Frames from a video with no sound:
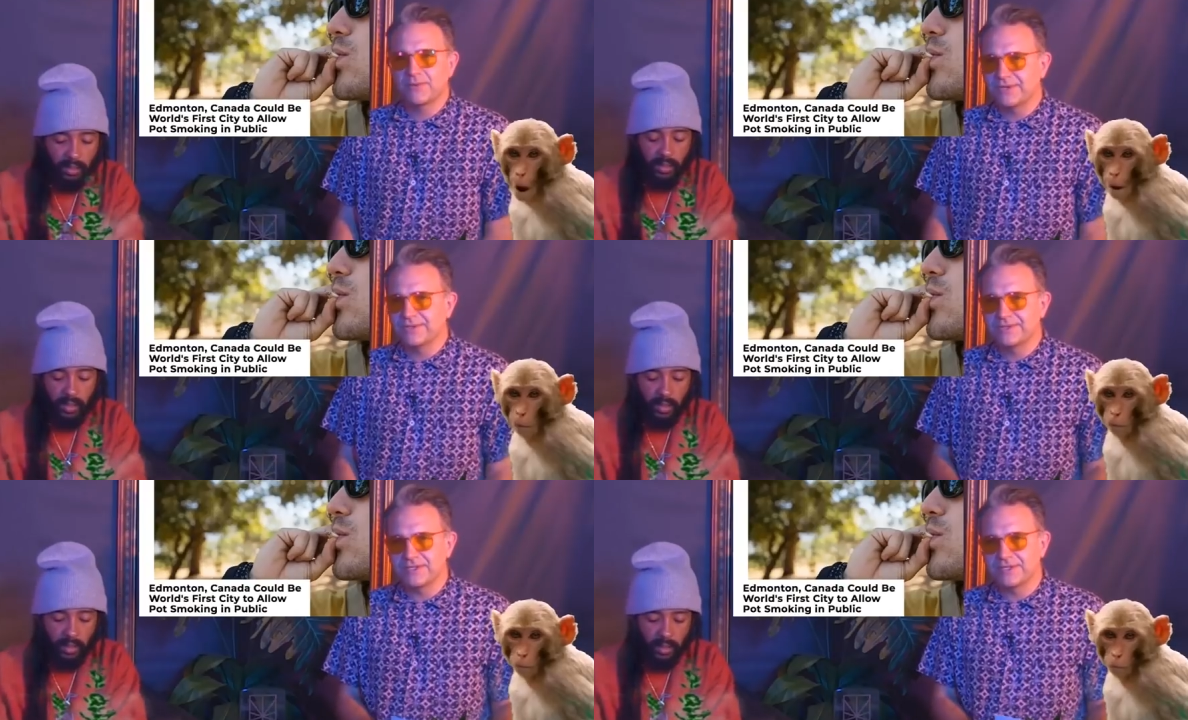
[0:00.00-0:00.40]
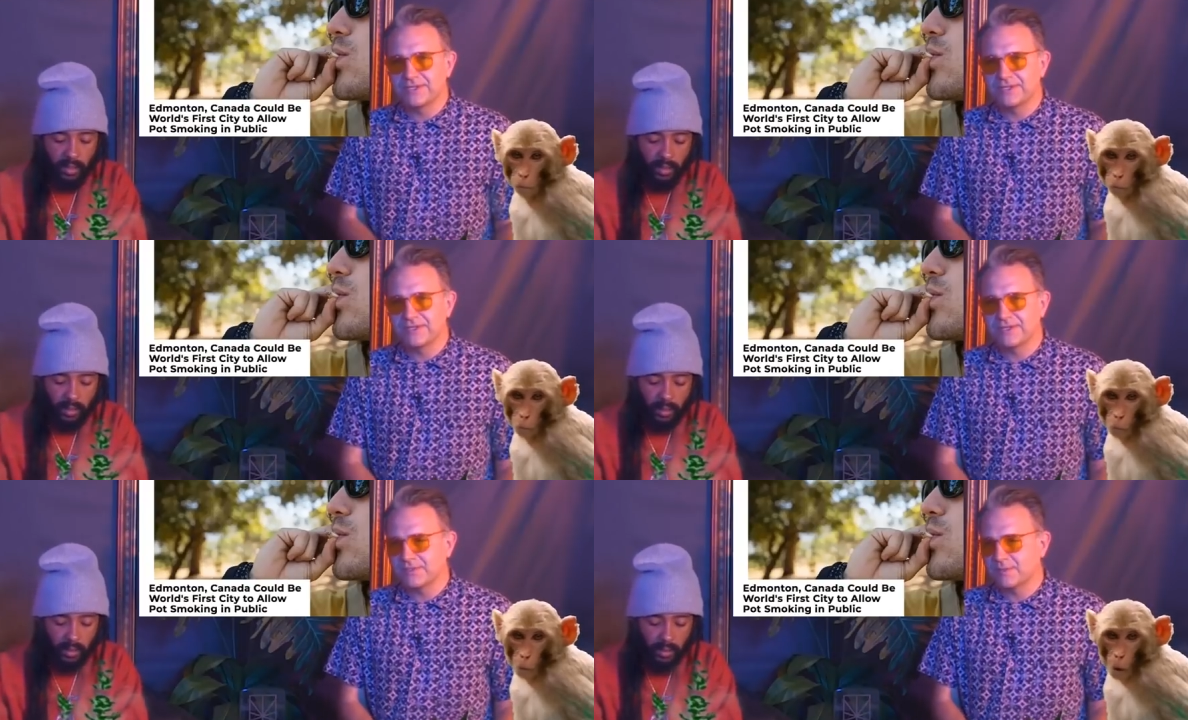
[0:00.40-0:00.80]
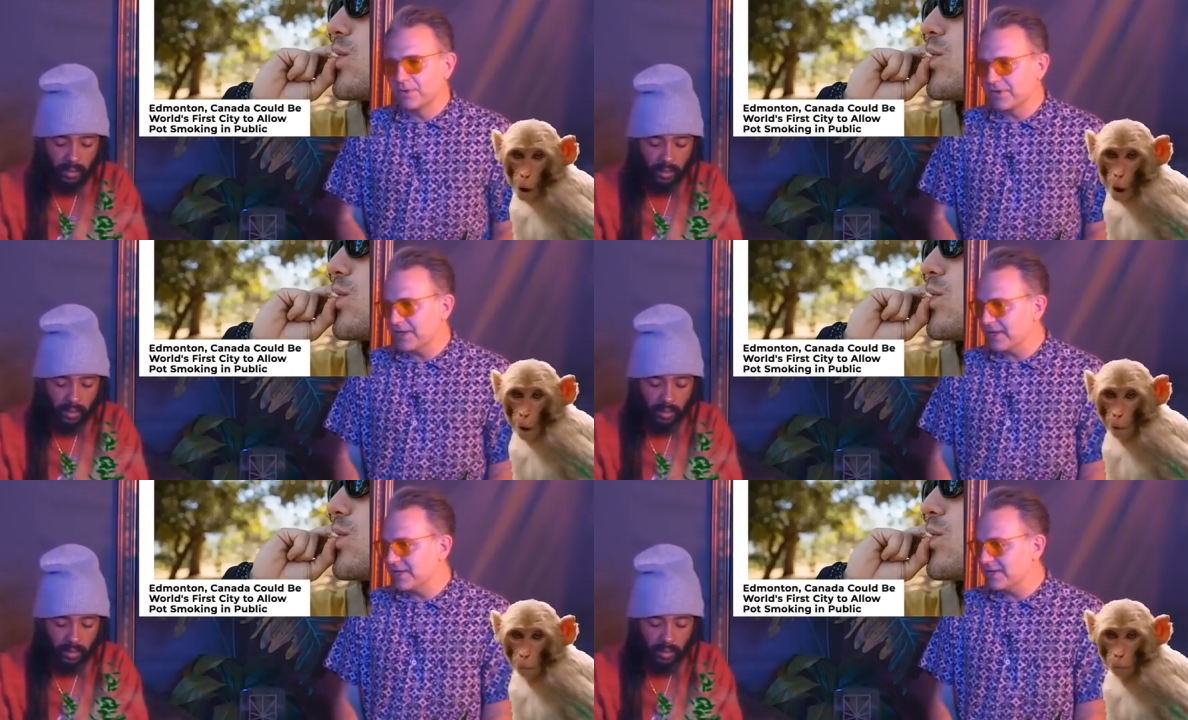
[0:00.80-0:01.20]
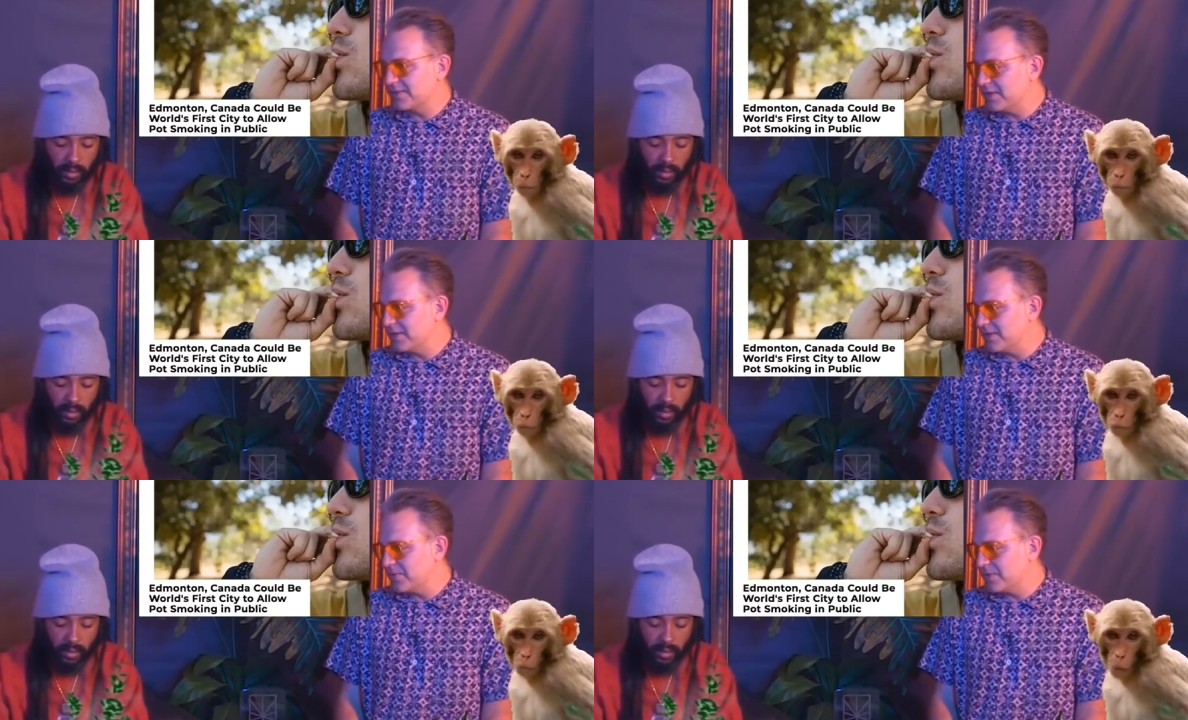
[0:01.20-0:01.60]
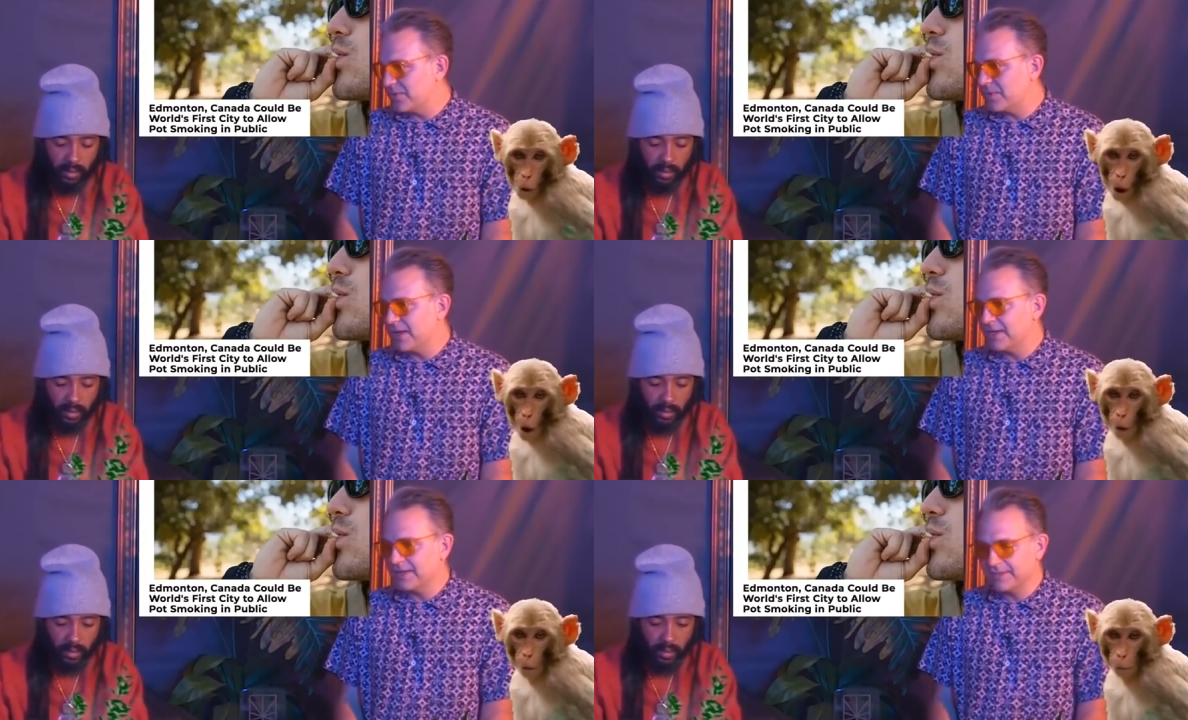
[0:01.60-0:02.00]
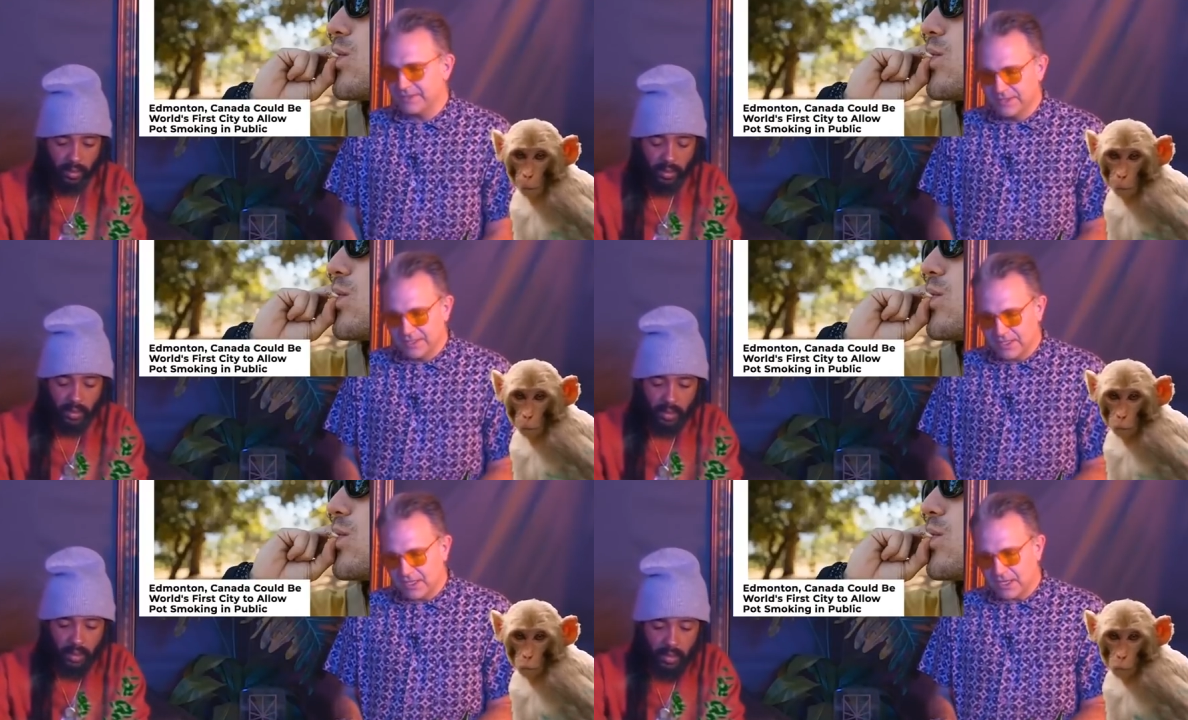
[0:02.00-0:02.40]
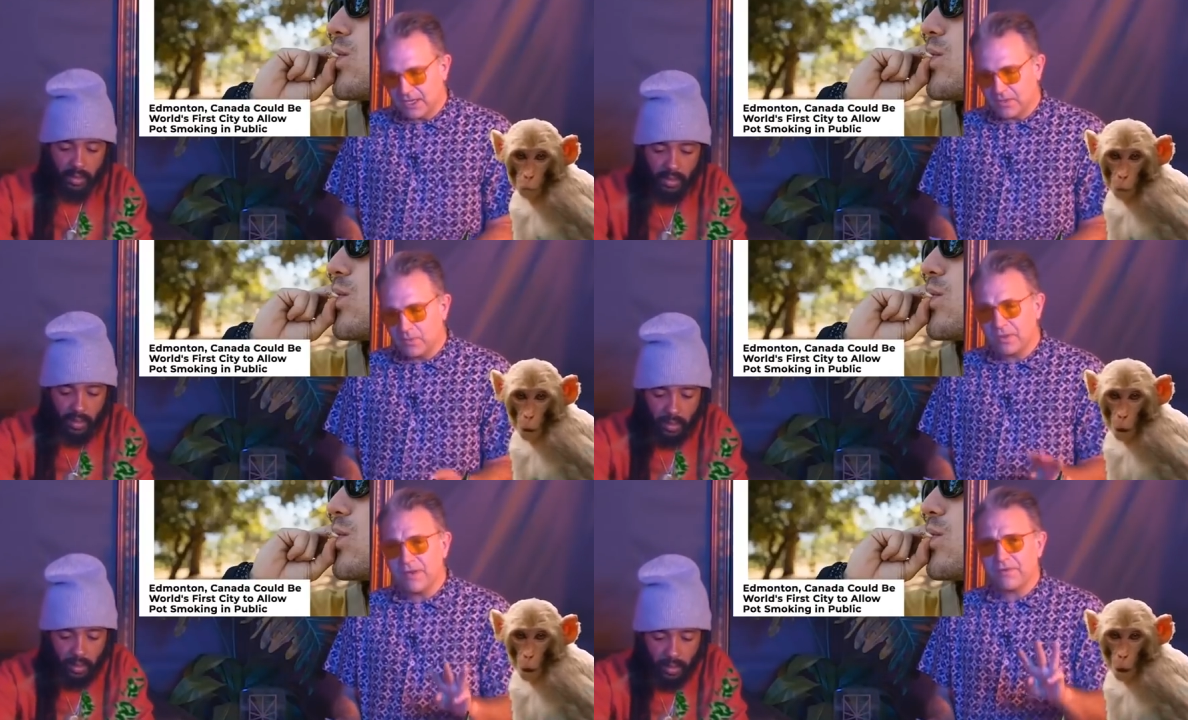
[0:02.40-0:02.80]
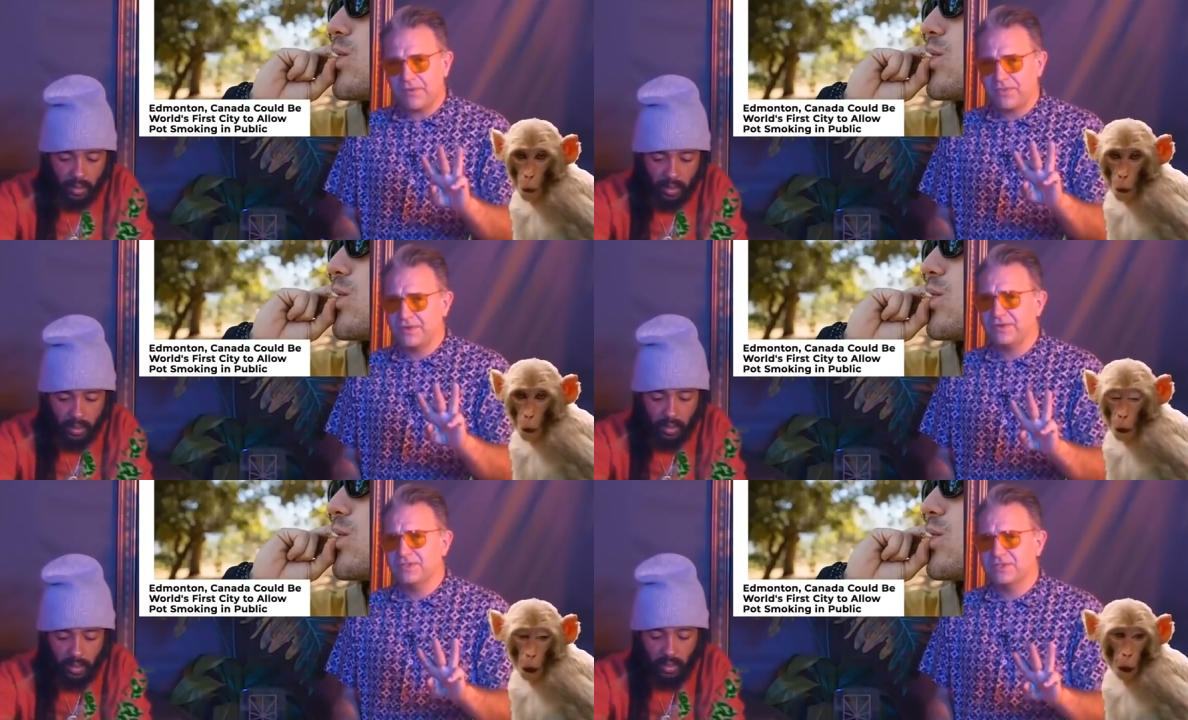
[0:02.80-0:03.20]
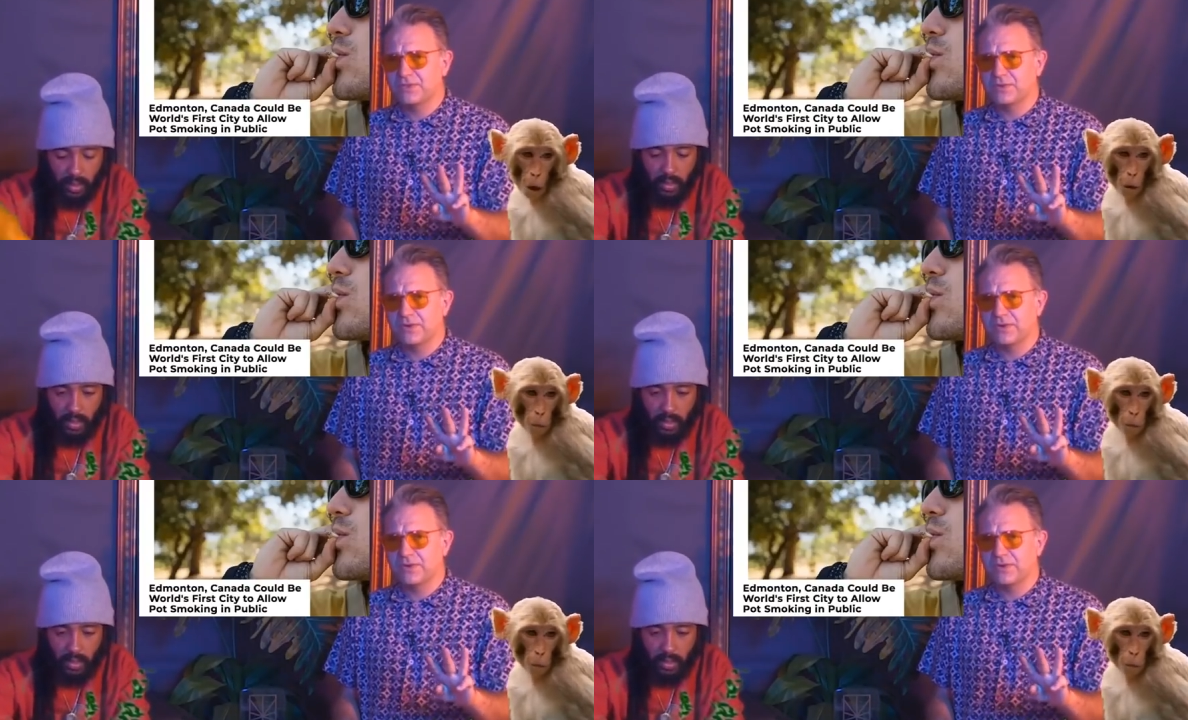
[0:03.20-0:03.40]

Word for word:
Speaker 1: when you're used to smoking in one way. We have a third